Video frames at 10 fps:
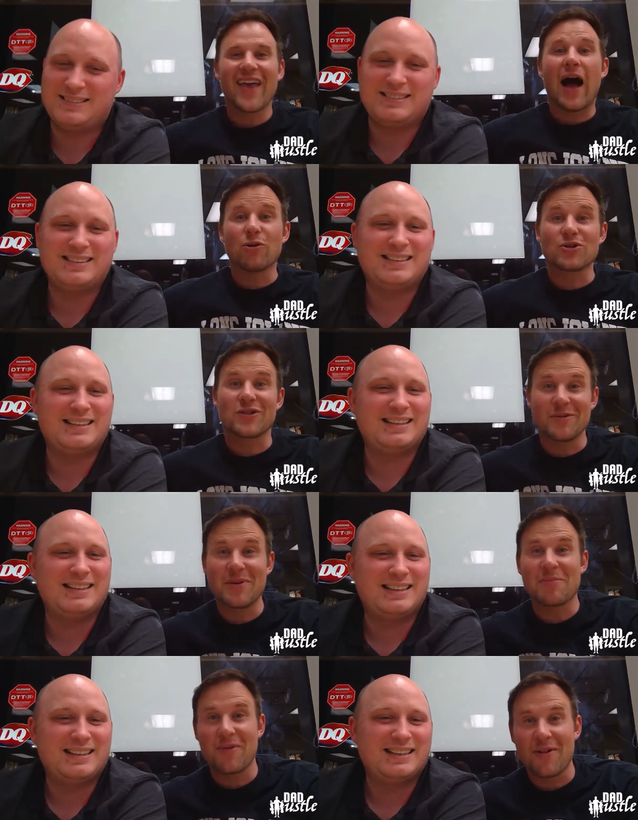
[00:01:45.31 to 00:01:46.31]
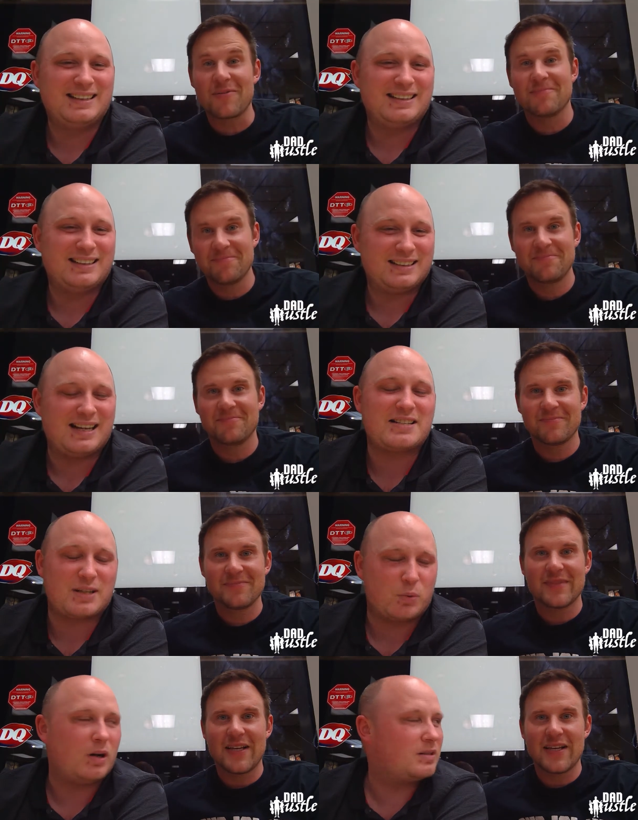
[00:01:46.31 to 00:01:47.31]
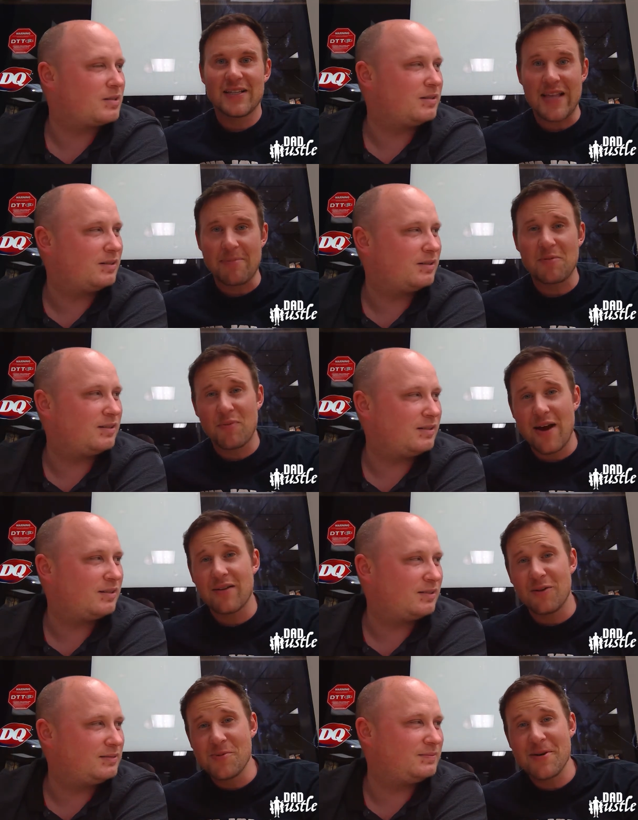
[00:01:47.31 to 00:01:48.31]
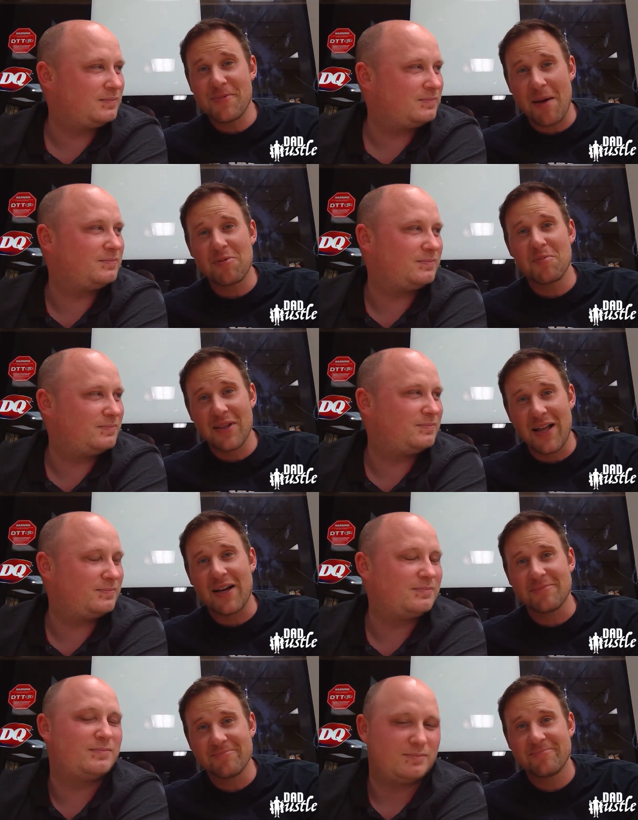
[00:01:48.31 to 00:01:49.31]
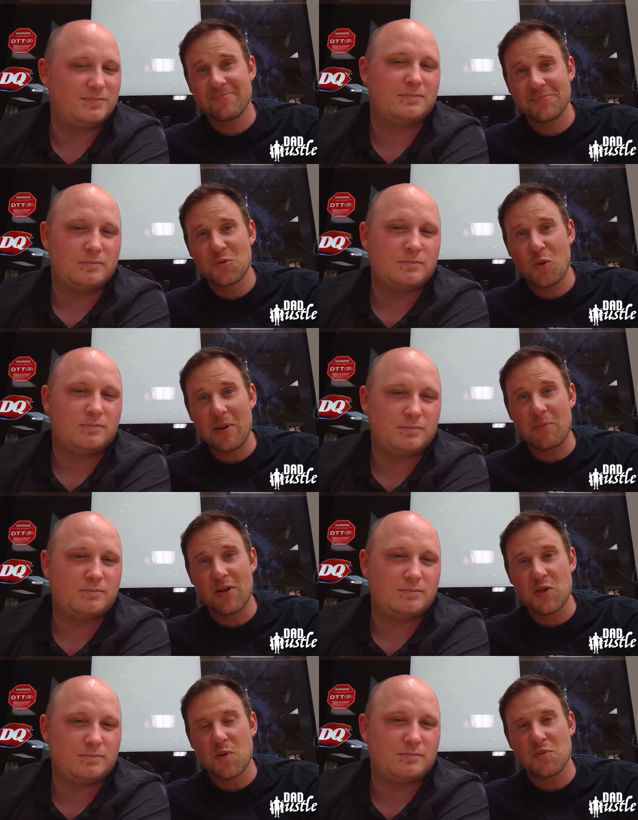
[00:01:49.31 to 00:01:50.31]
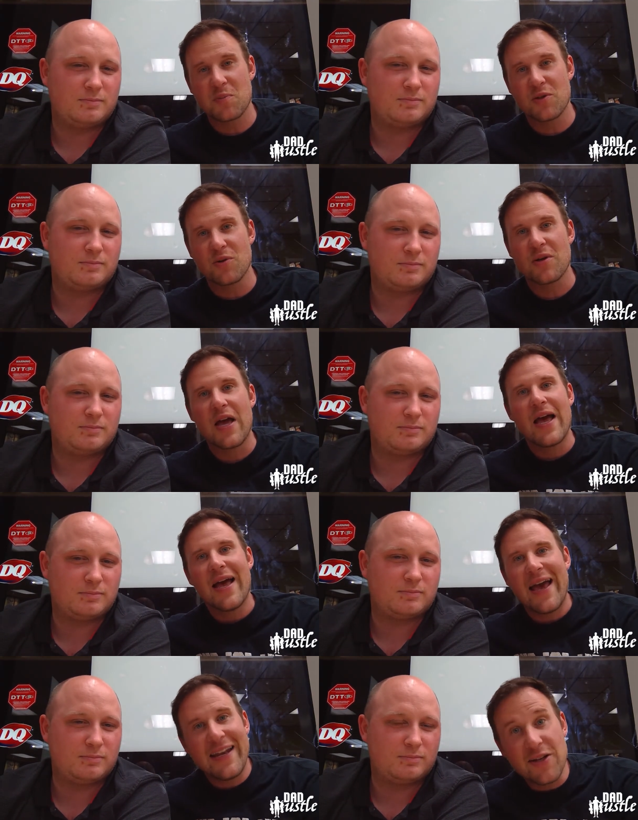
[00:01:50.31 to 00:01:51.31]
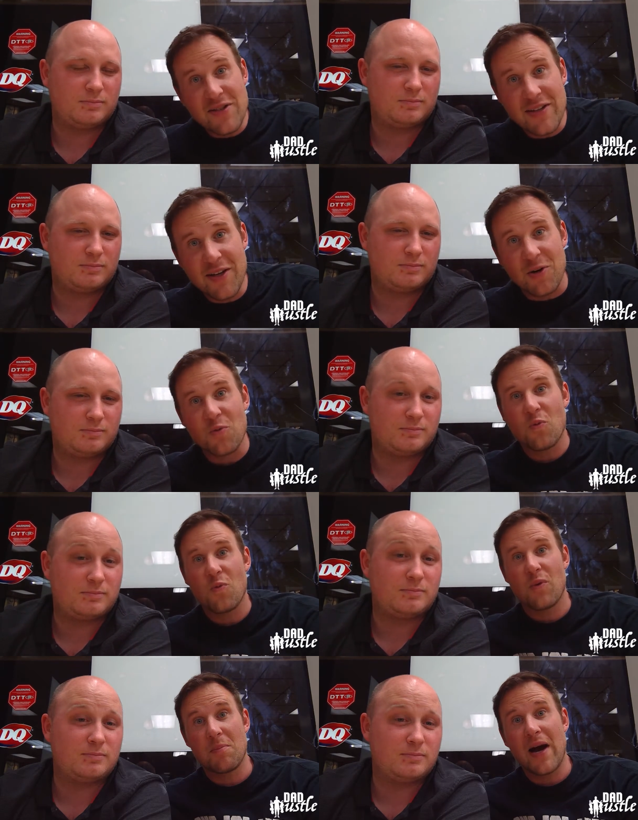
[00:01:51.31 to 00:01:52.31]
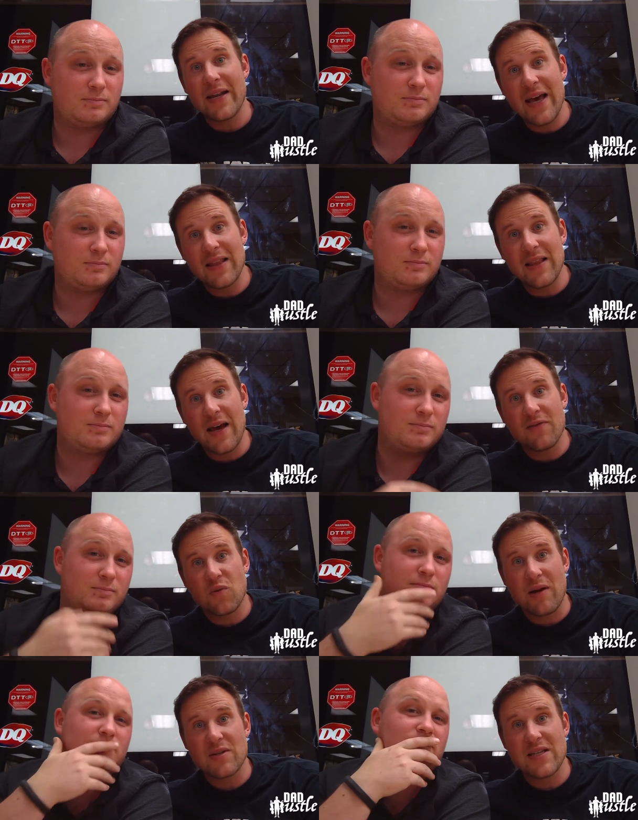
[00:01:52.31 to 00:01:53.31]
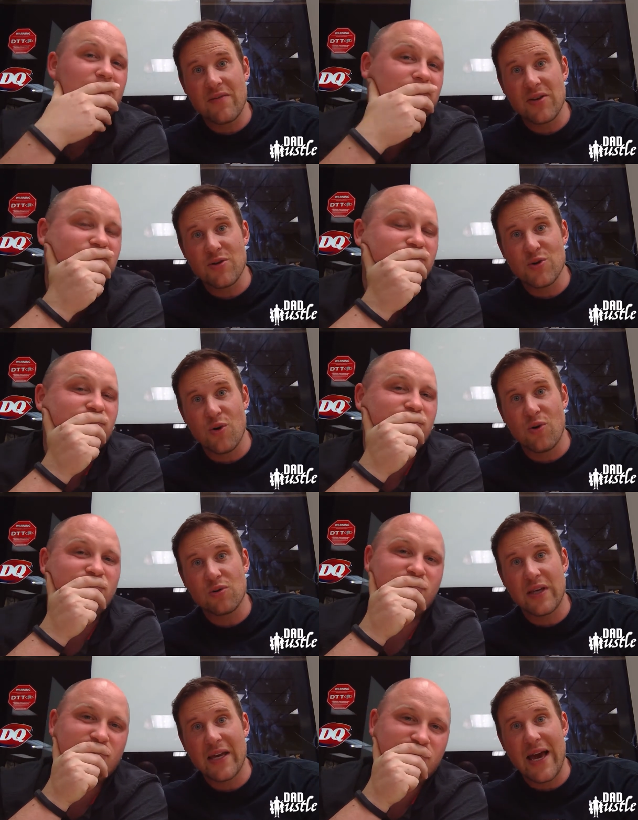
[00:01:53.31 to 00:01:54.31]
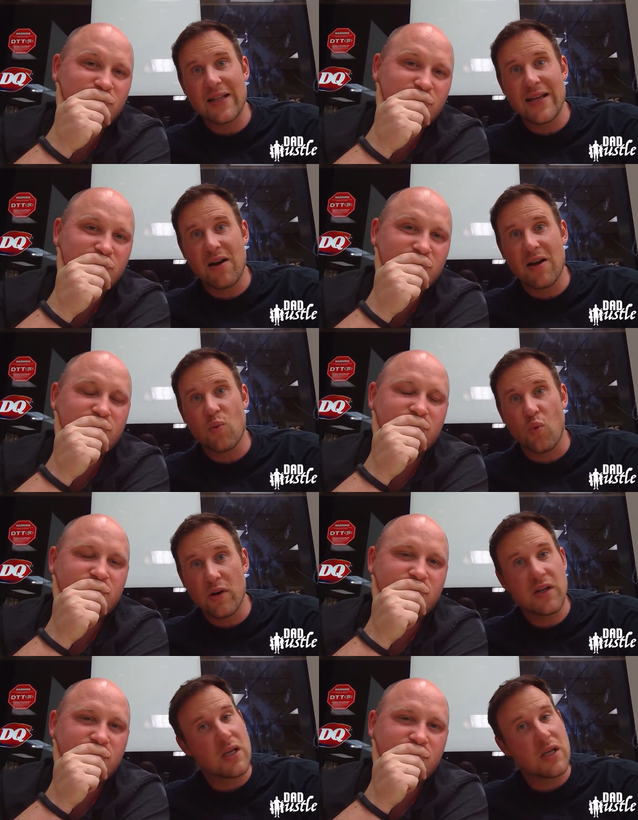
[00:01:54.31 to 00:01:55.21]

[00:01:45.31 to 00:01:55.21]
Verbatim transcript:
Speaker 1: I was a good big brother. Yes, he was. Slapped him around a little bit, kept him in line. That's what big brothers are supposed to do. And here's the deal. When my dad left, when I was 7 years old, he got down on one